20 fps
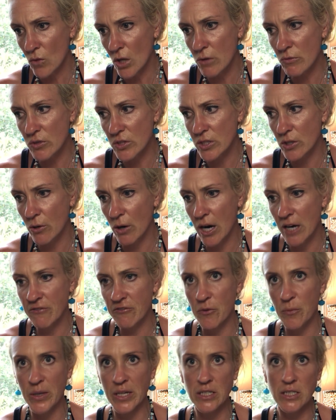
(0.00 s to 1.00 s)
it was so hard
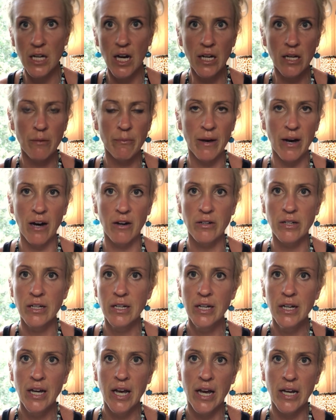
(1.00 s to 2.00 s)
for me to talk about,
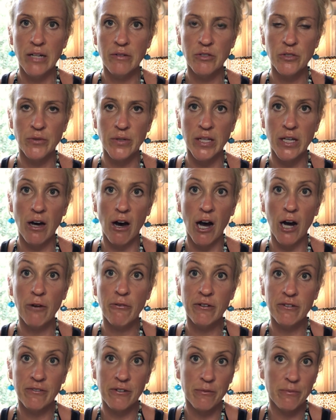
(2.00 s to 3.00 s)
and it was really
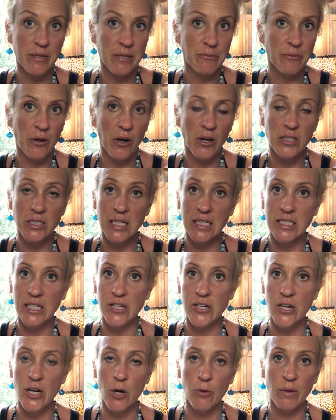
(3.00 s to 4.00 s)
awkward for people because they
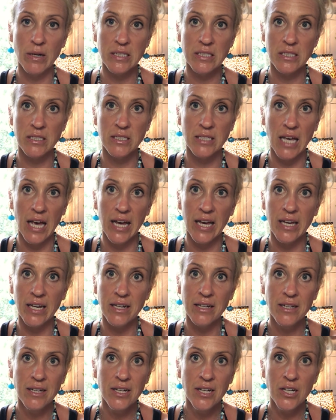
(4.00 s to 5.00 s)
didn't know what to say.